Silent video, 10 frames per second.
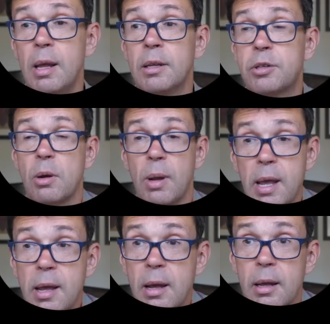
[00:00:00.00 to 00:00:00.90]
So
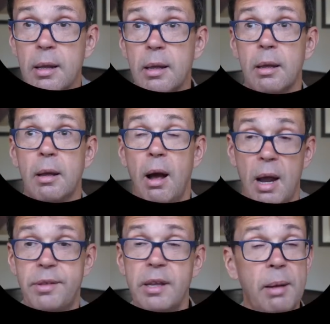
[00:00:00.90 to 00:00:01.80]
here,
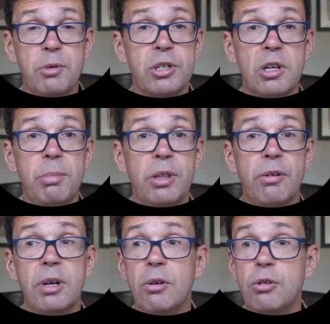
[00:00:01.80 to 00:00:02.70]
I think I'm just going to bid
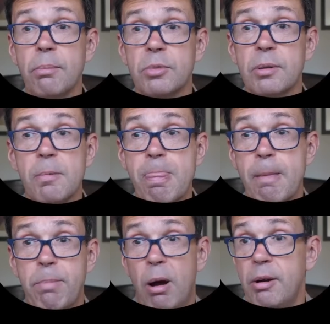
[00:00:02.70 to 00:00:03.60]
3 no trumps.
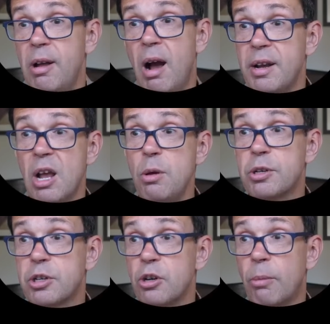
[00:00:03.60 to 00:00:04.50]
Partner, I know the
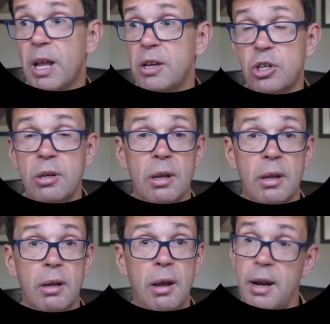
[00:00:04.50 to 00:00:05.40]
denomination,
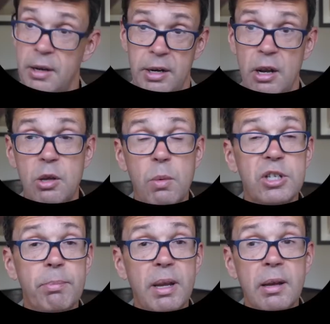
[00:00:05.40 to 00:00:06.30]
and I know that we
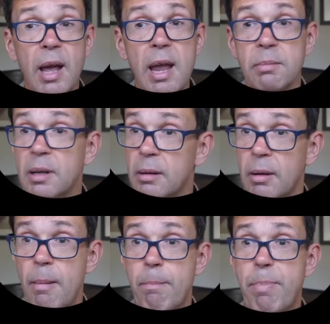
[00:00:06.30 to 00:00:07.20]
should be in game.
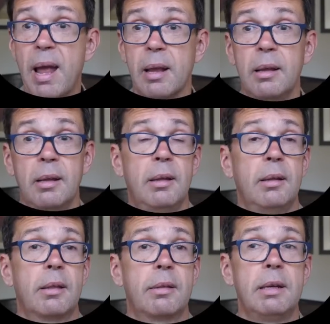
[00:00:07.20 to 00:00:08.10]
Bang,
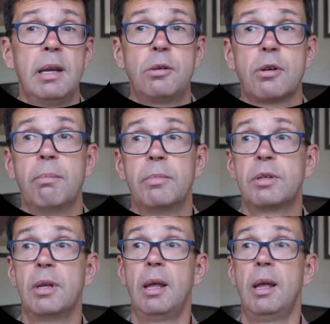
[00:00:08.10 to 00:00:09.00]
3 no trumps.
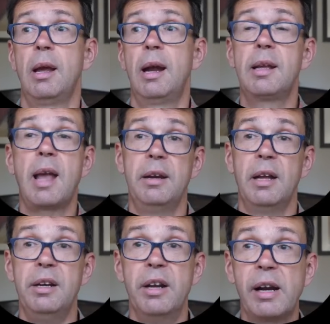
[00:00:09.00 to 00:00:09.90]
And again,
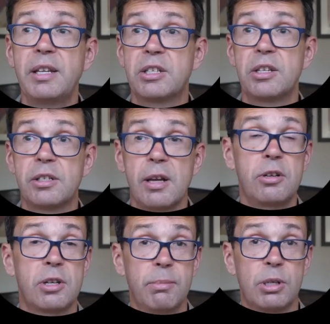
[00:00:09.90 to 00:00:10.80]
a nice
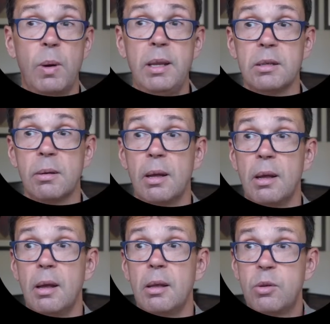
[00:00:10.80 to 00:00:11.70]
discussion between you.
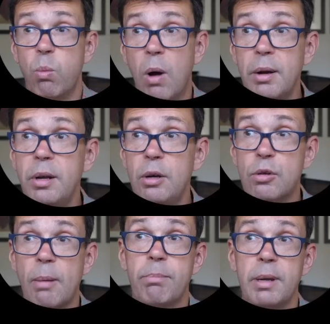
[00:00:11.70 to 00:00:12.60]
The 1 no
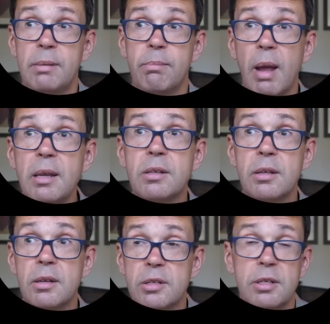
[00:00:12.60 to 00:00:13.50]
trump bid makes
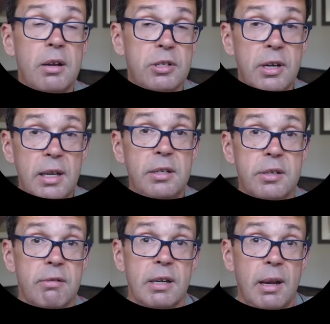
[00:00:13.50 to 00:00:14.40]
the discussion
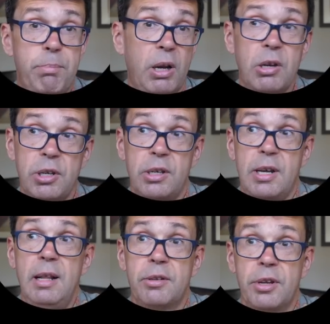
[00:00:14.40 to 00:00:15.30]
easier because it
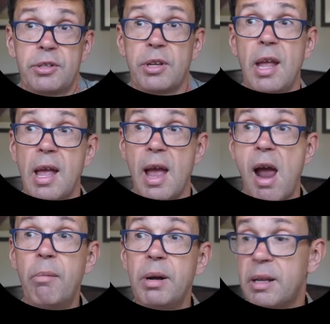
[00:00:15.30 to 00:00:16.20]
tells us
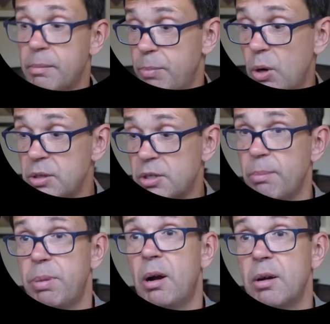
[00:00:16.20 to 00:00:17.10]
how many points our
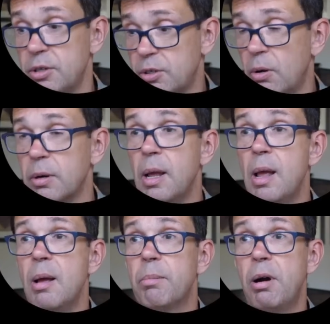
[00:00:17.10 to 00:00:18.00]
partner's got.
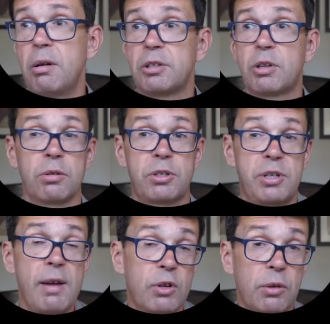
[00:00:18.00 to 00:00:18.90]
Partner's got
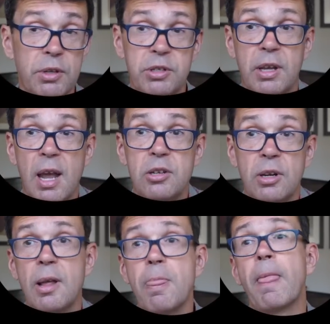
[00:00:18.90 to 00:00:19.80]
7 on this
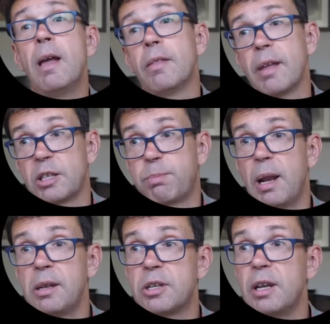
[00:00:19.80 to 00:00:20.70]
occasion. That's
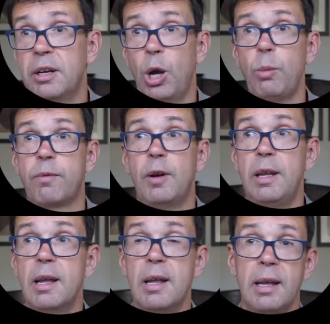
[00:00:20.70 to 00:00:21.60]
plenty, and
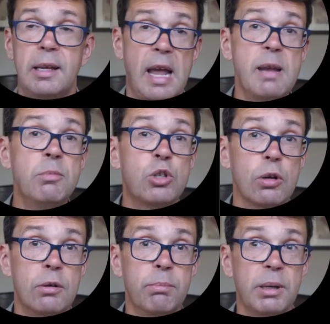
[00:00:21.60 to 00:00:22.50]
hopefully game
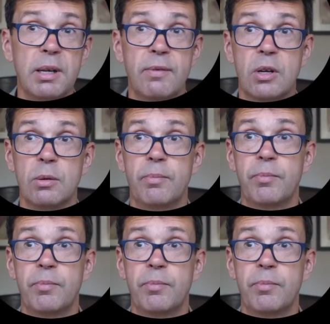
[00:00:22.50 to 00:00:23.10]
shouldn't be difficult.